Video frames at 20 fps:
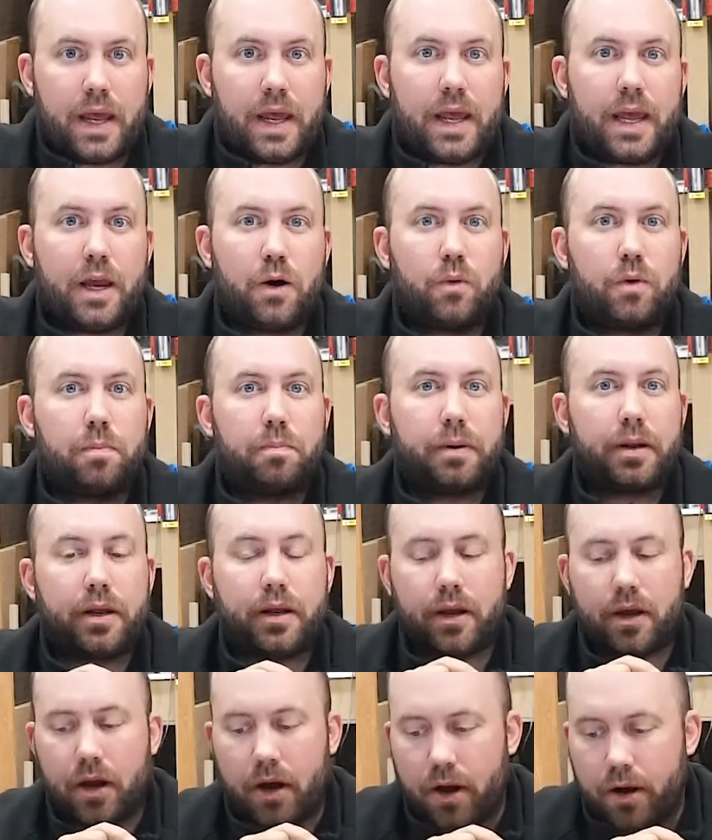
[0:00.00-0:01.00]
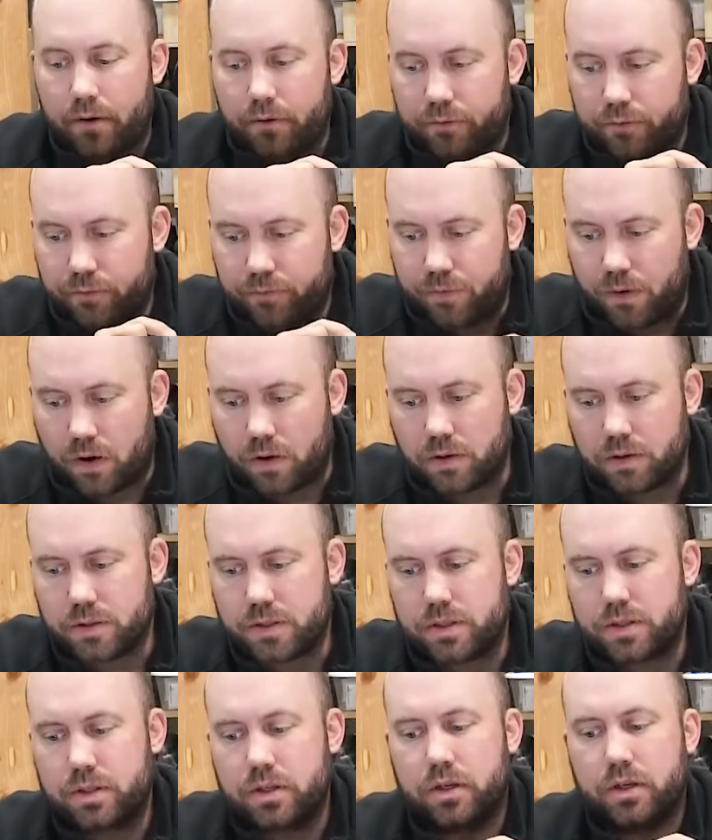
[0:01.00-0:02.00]
It would be
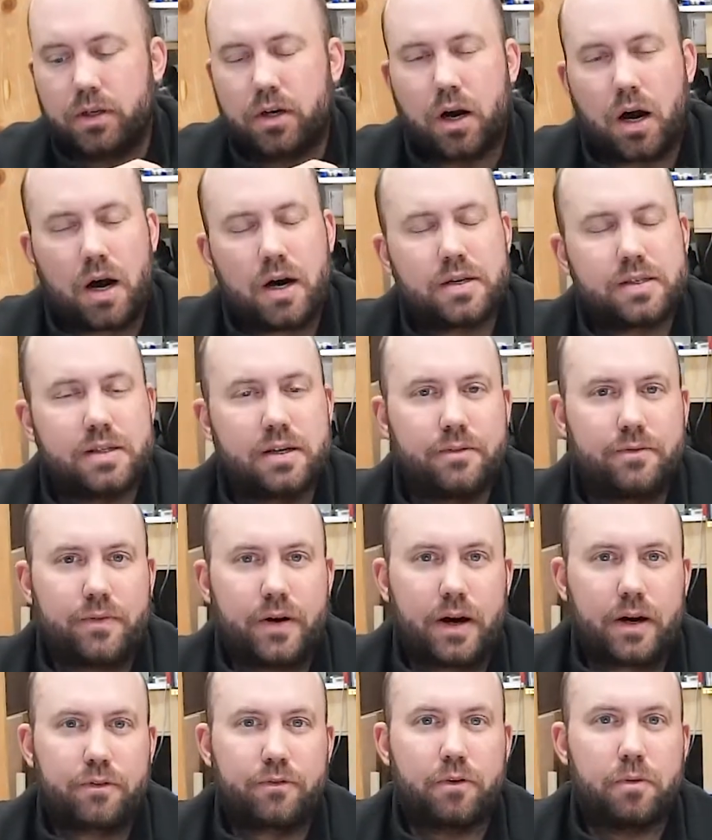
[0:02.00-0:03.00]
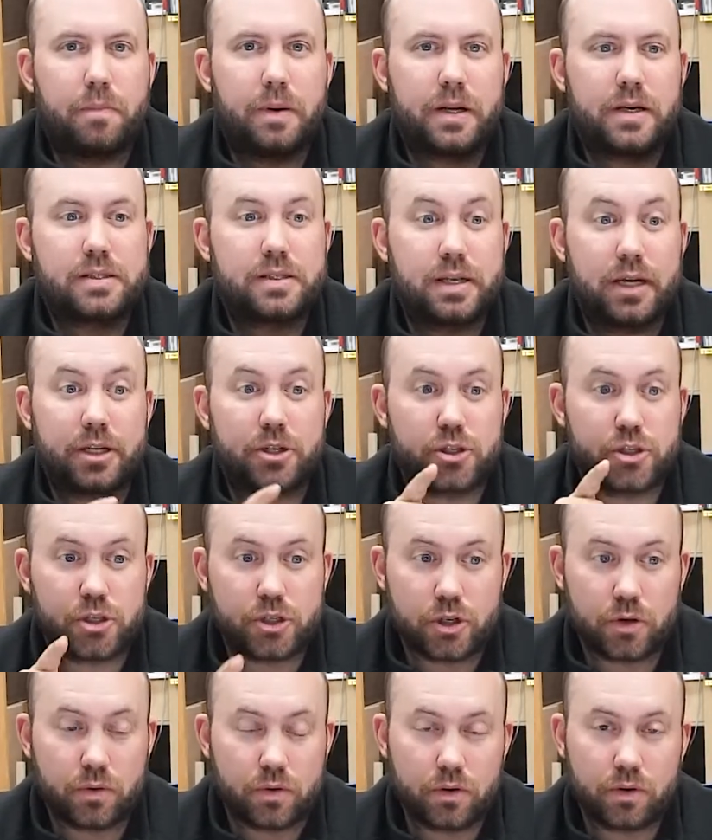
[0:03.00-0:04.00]
false cause and effect for me to say,
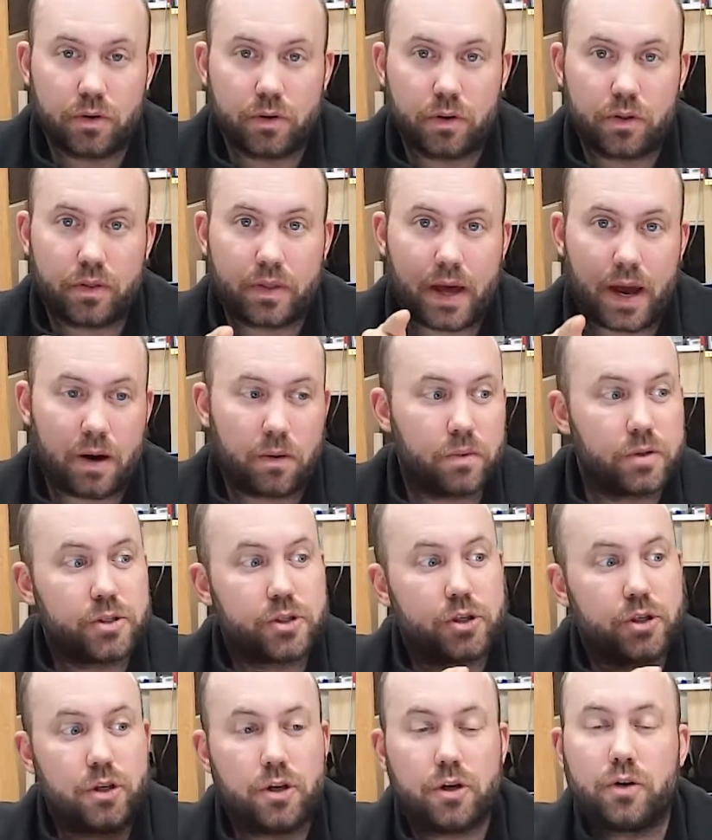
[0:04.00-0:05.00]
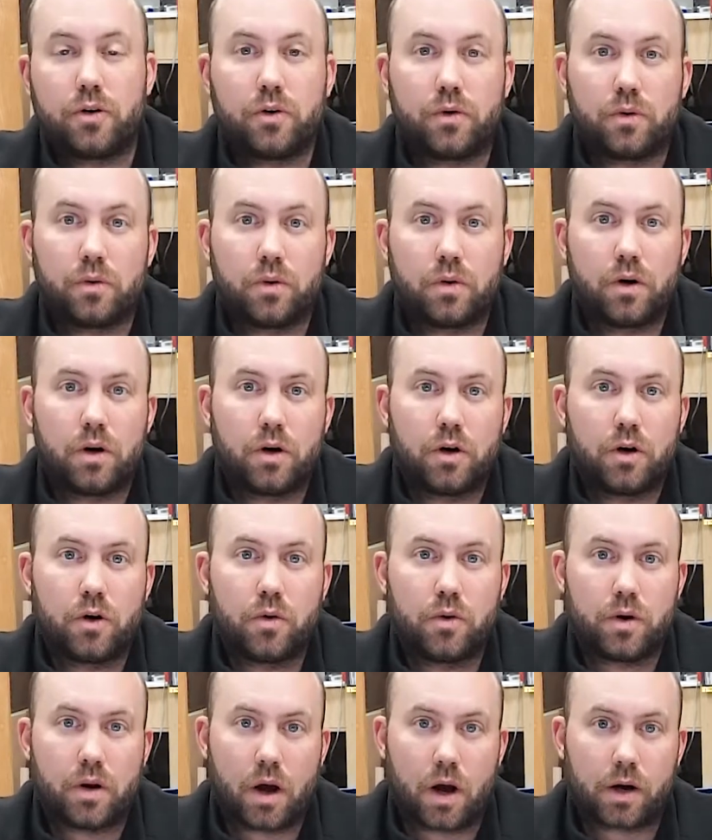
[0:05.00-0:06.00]
student, that was you who
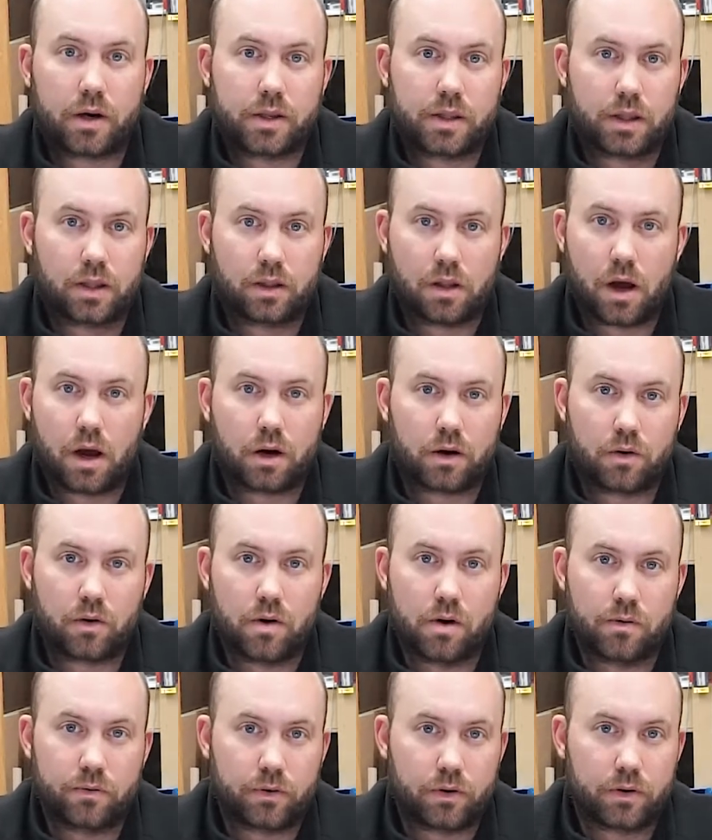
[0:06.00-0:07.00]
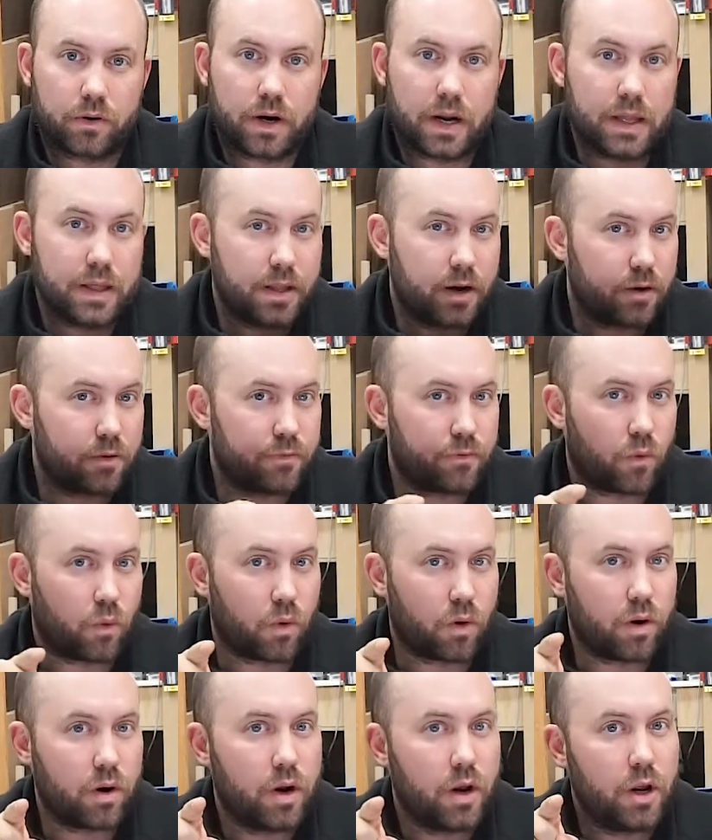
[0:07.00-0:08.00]
knocked the locker over and
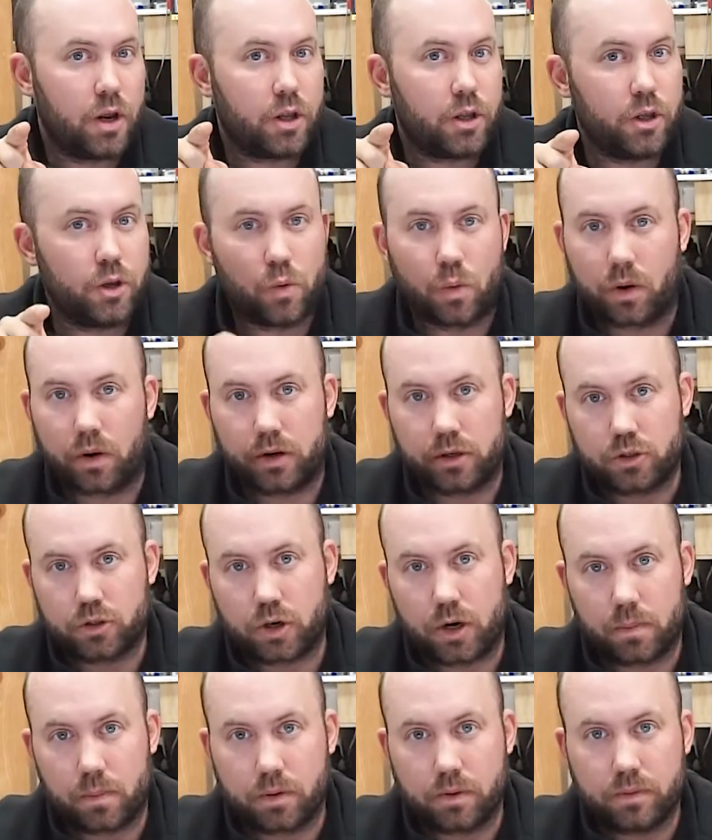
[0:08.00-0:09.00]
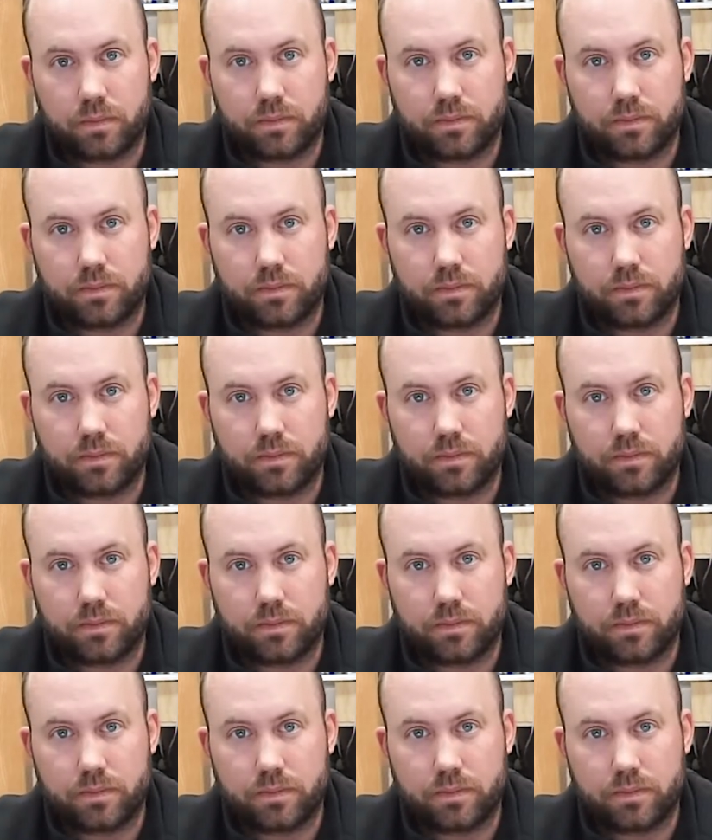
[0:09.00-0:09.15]
therefore you are in trouble.